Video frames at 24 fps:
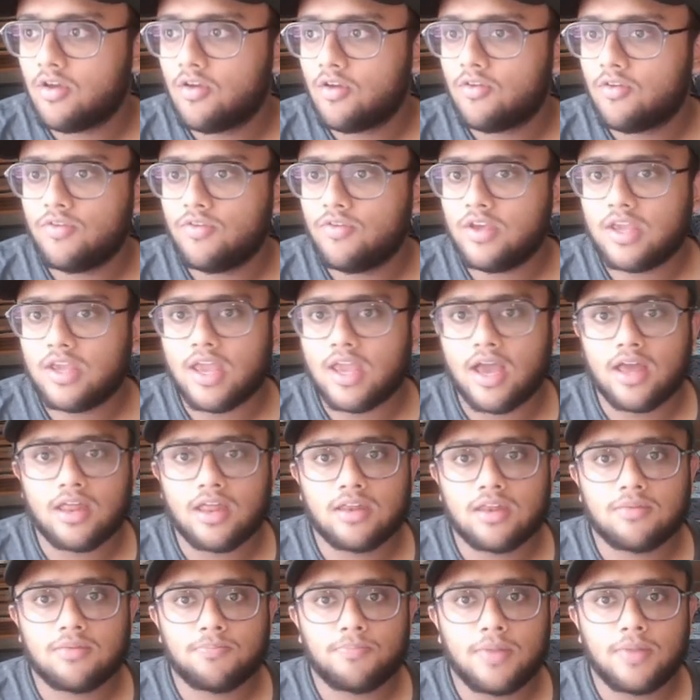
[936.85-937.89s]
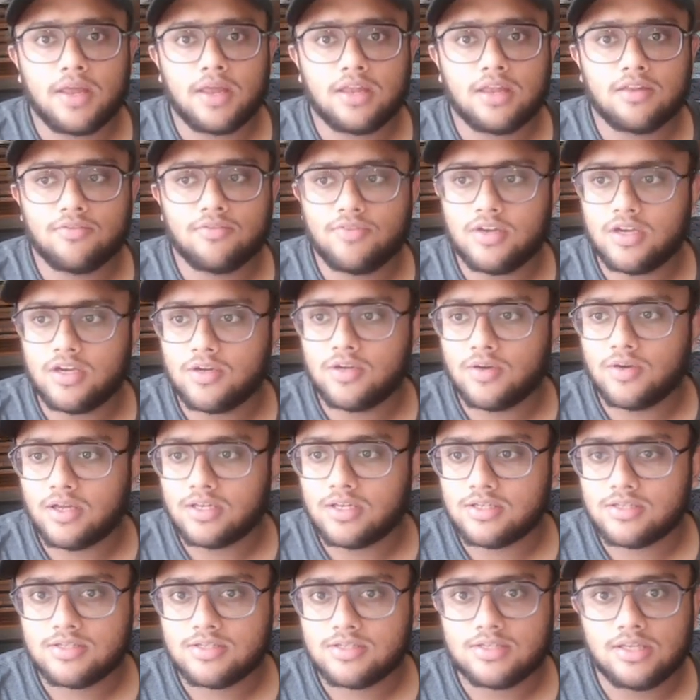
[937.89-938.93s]
We can play the video
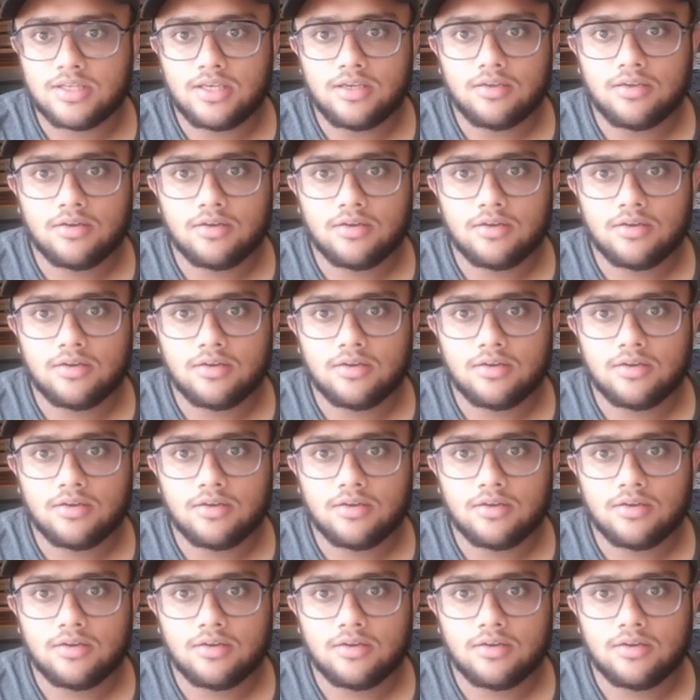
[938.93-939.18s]
and see.